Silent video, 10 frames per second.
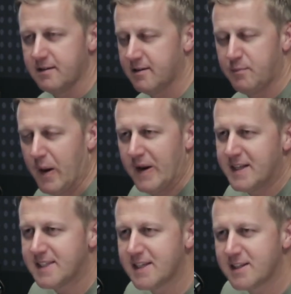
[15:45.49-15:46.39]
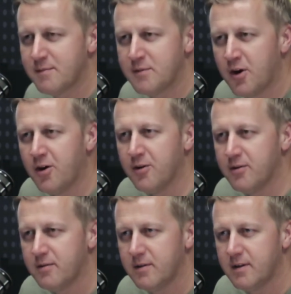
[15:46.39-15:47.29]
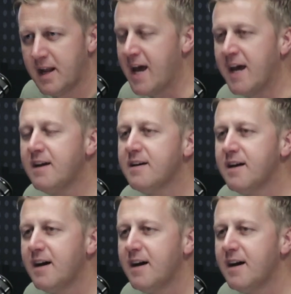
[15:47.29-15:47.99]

Napoleon says to him, No, Ney,